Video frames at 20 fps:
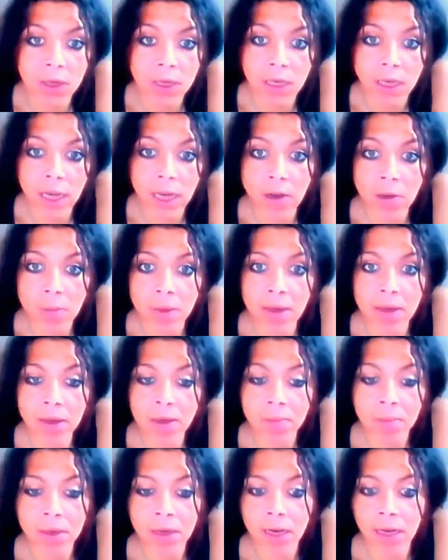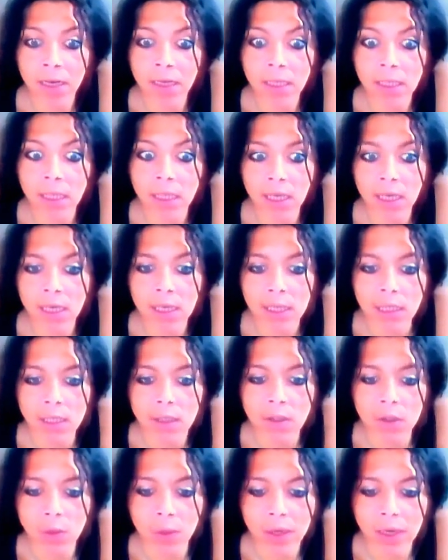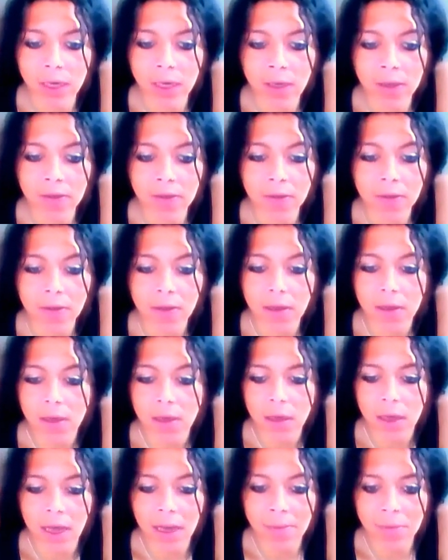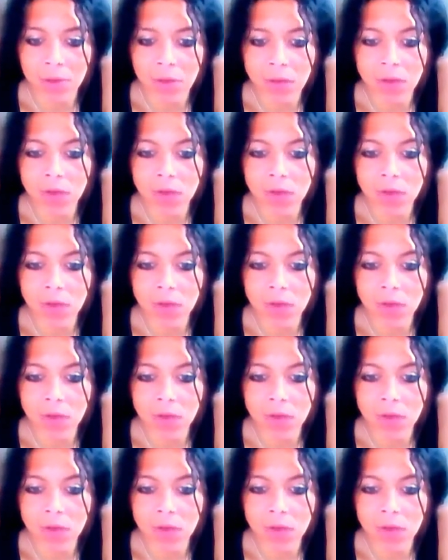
And I'm talking now about in my like teens and 20s.